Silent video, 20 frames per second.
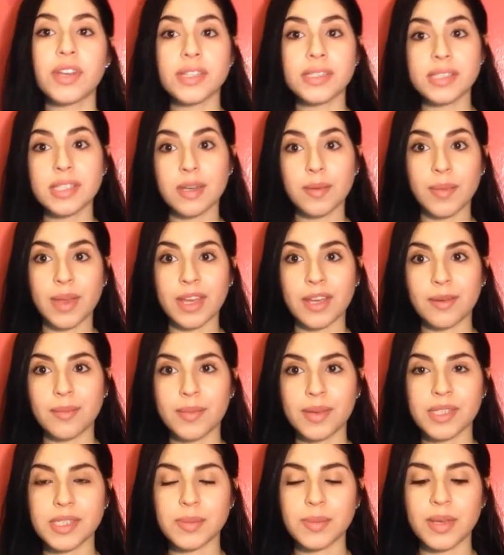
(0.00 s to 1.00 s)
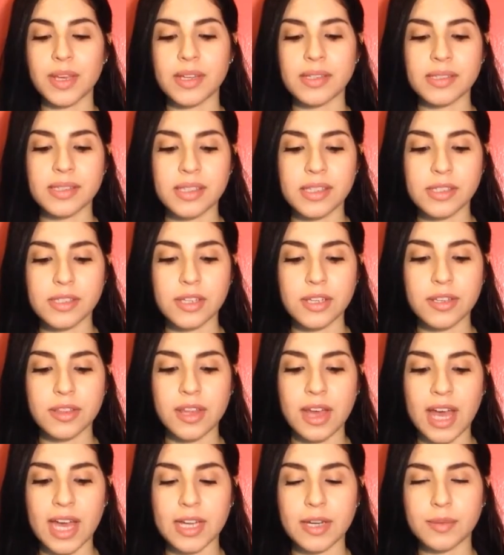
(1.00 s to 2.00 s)
On to the makeup bits because these are
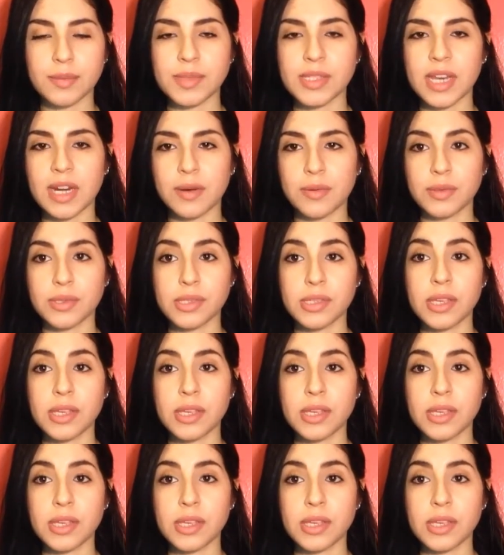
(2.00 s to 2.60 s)
the items that I was